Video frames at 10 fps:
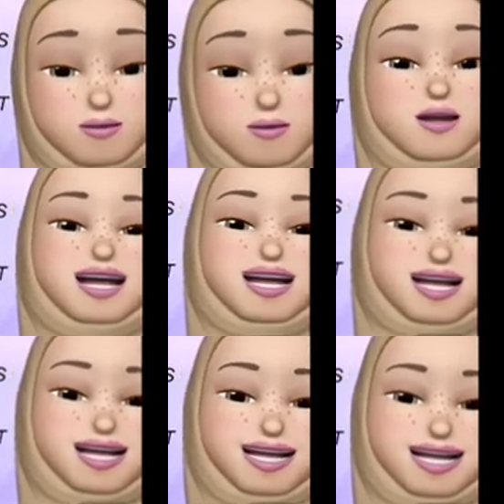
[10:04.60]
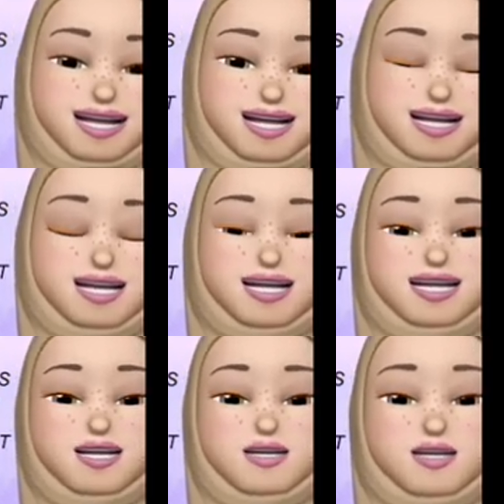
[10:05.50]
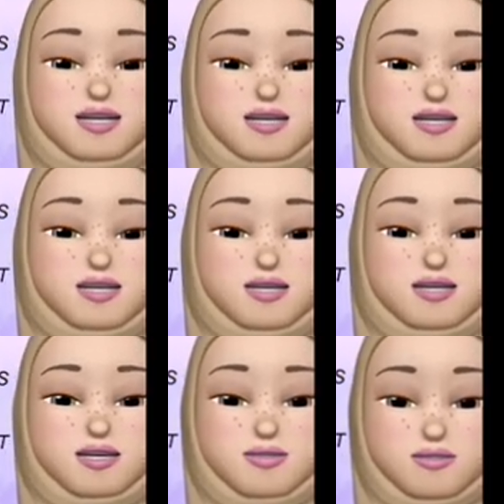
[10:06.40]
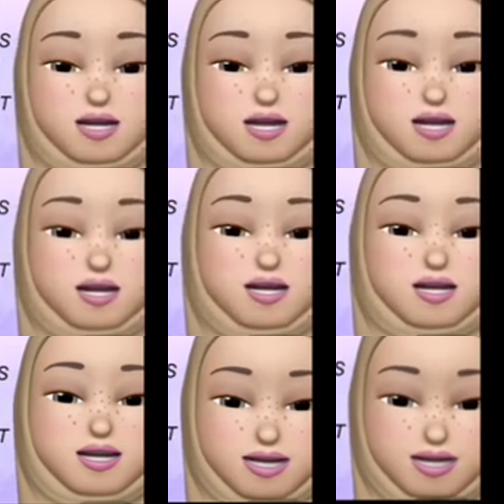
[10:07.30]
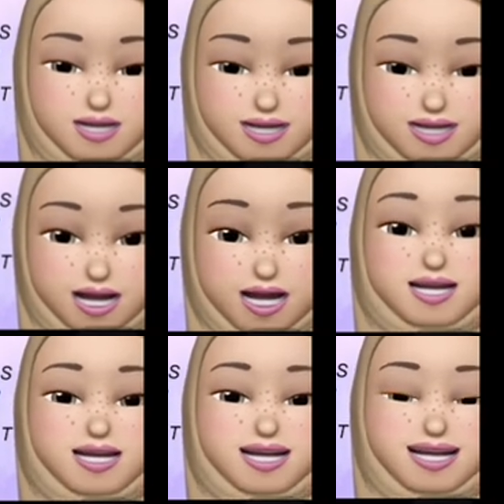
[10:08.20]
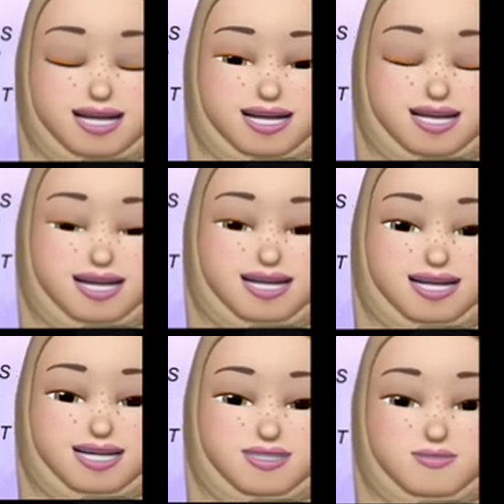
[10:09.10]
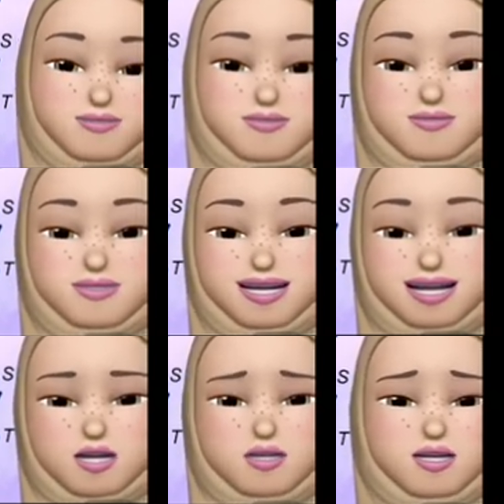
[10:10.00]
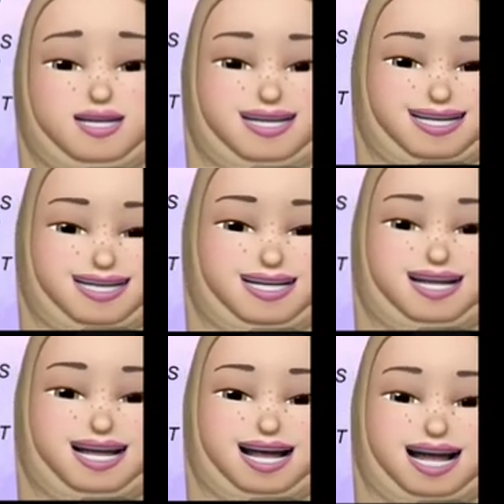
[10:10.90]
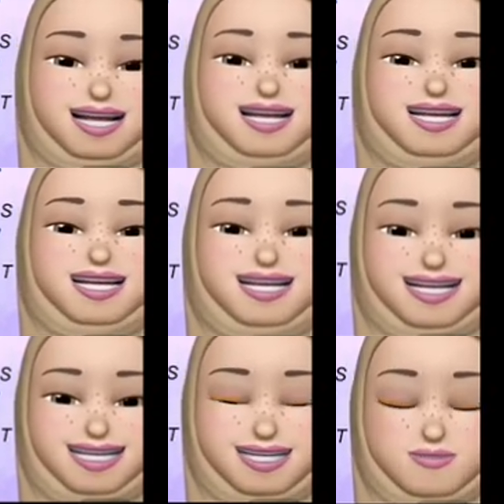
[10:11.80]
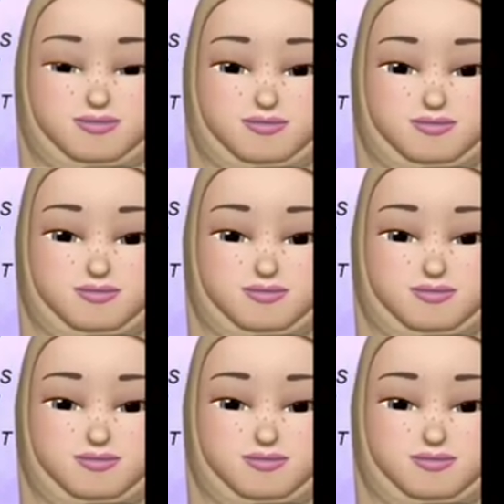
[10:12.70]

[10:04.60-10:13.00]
U, which is appear in set V, but not in set E.